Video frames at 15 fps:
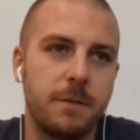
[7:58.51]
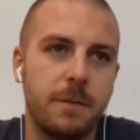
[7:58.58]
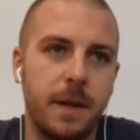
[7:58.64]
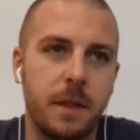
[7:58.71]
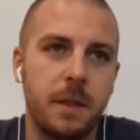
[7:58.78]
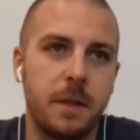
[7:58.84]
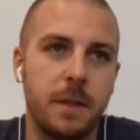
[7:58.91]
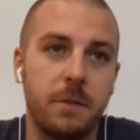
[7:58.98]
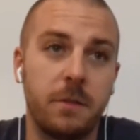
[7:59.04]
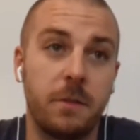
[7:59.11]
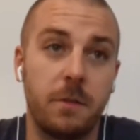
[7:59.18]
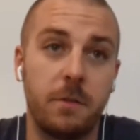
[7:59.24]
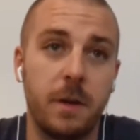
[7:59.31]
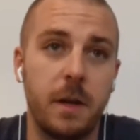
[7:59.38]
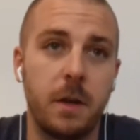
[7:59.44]
I think that's a
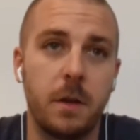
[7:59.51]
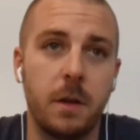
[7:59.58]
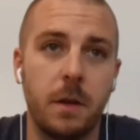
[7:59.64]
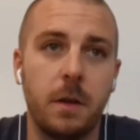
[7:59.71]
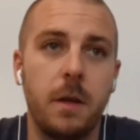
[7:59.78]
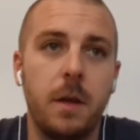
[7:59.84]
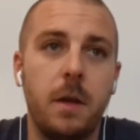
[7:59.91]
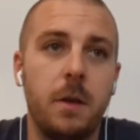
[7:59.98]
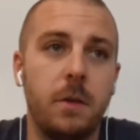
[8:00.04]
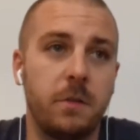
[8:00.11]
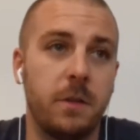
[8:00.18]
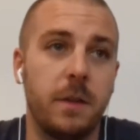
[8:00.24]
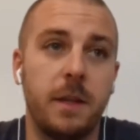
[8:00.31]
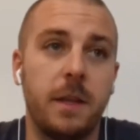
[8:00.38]
great thing, so that